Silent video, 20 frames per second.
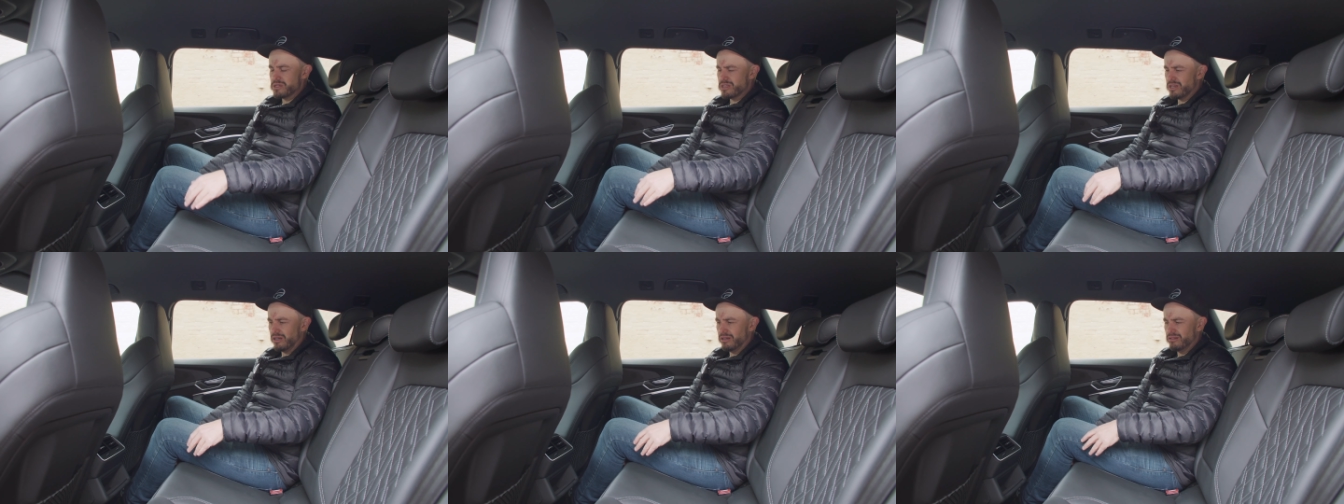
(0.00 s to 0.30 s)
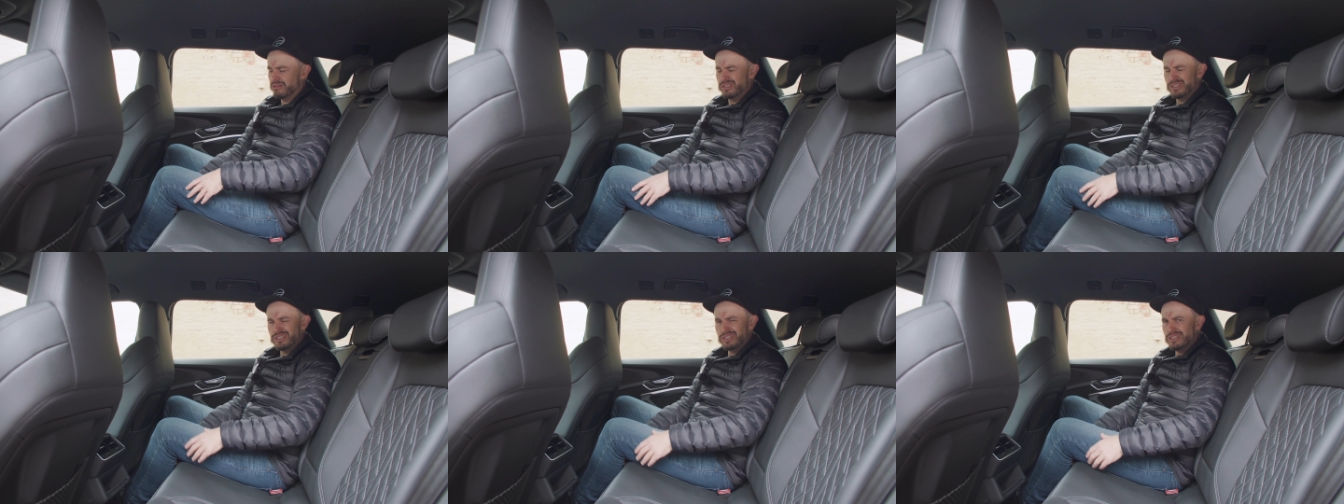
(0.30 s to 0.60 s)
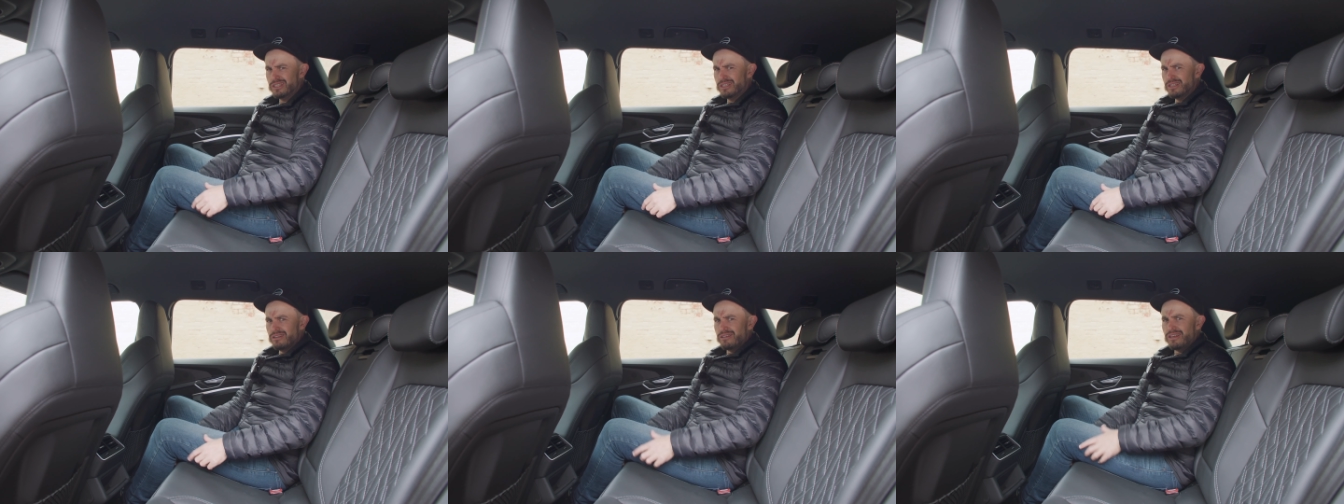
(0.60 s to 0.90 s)
So
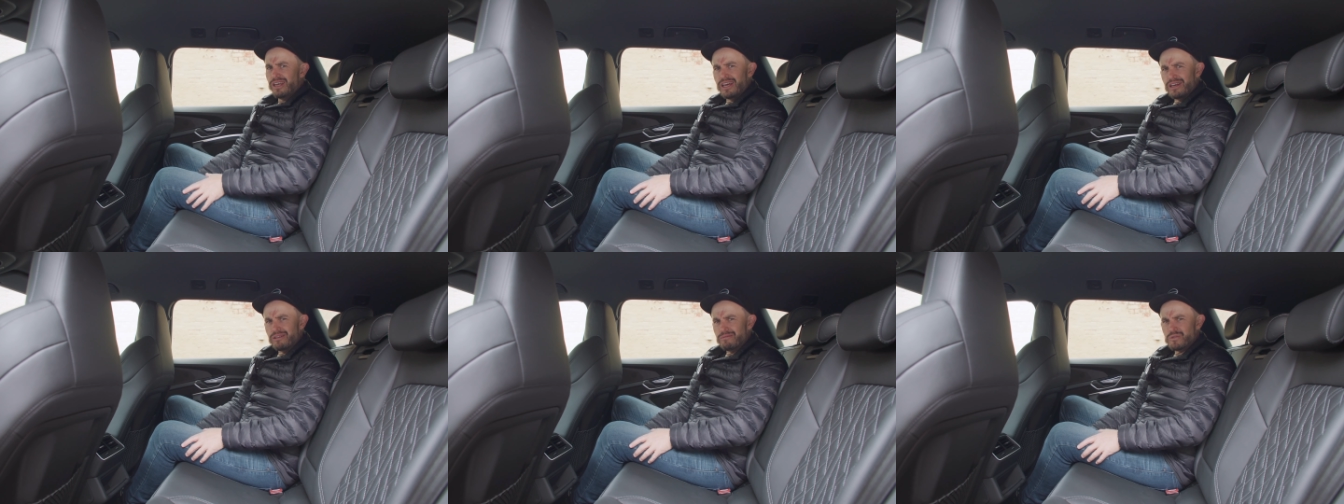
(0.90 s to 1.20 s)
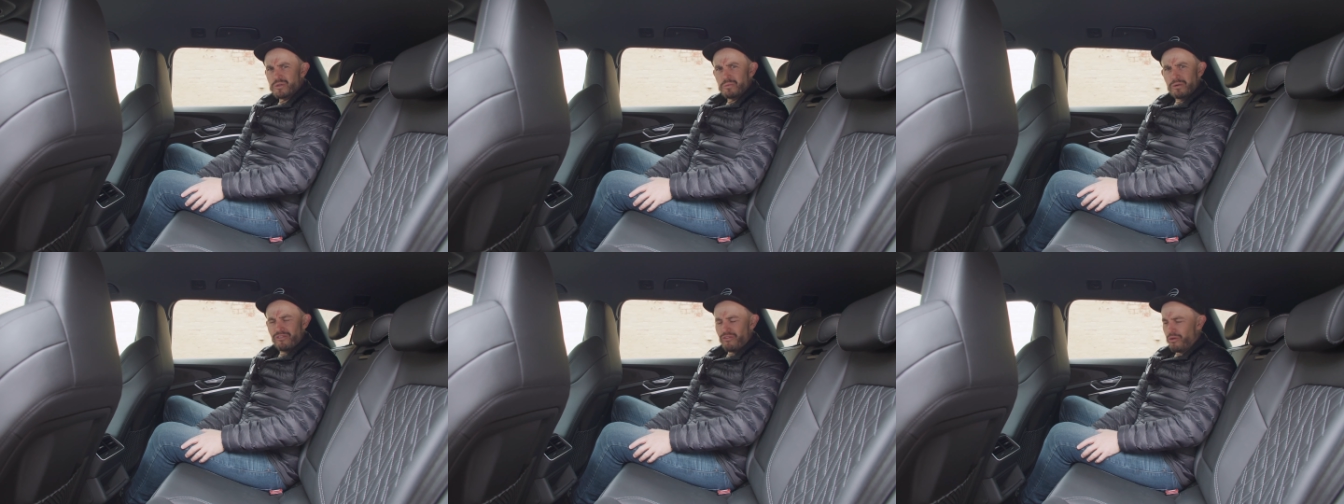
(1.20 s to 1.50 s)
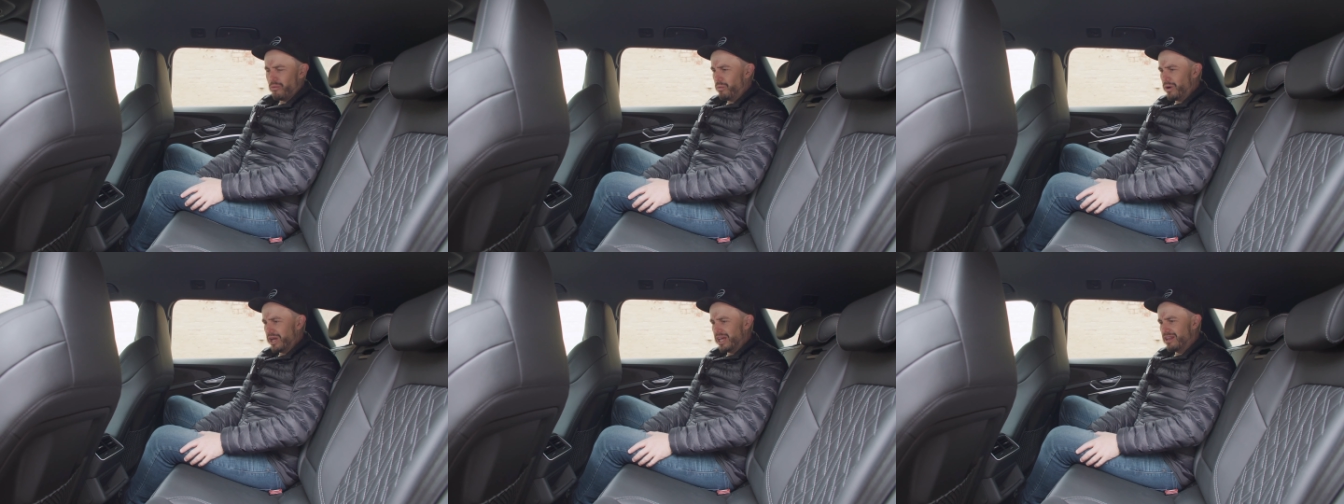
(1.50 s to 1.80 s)
yeah, it's a bit of
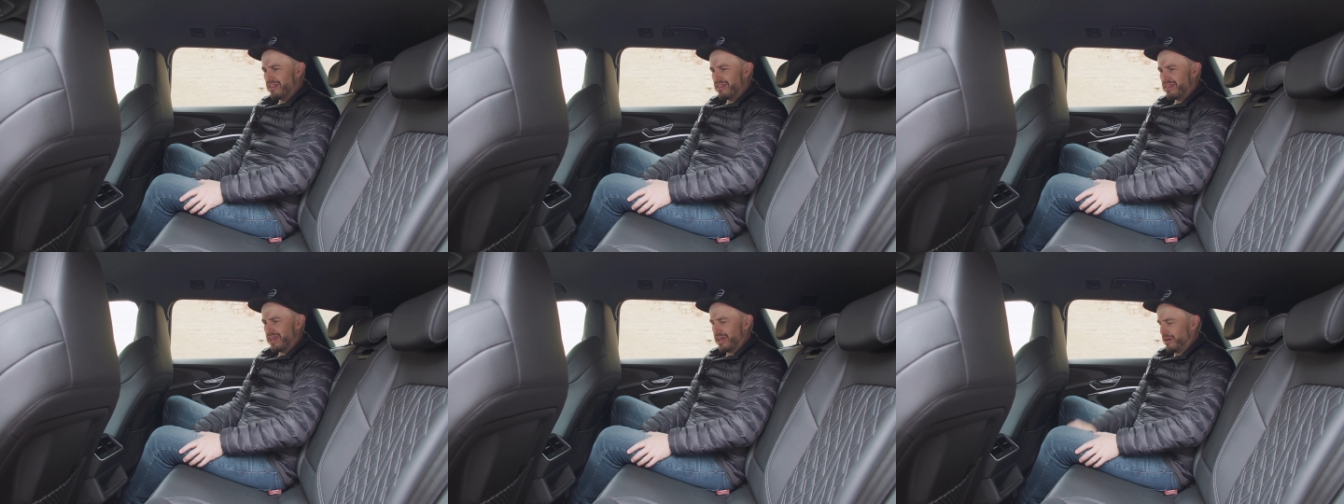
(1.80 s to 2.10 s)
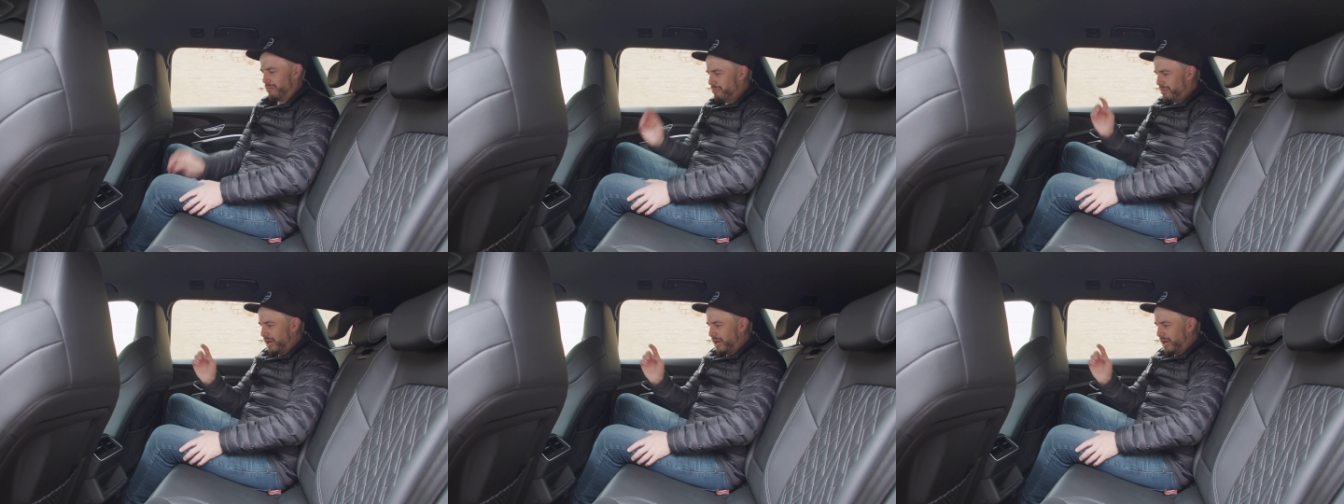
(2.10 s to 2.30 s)
a weird thing.